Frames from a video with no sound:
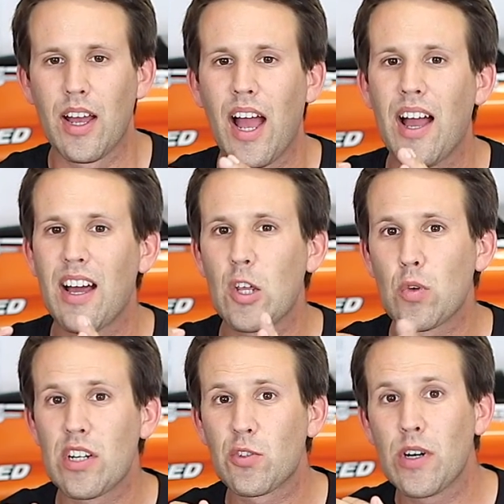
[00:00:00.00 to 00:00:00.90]
As
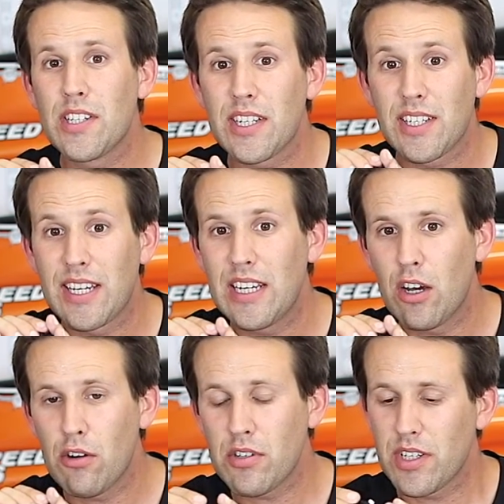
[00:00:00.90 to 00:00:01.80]
well as 26
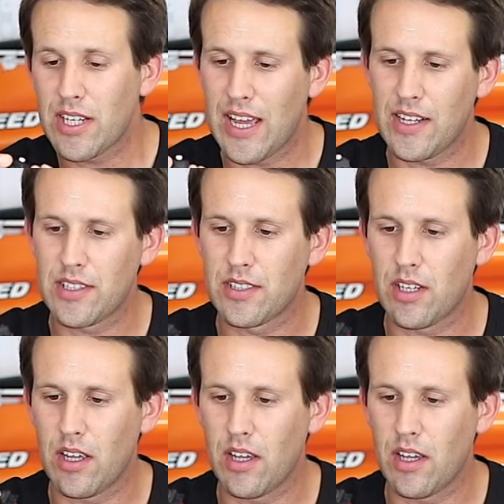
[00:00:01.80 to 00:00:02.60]
kilos, this has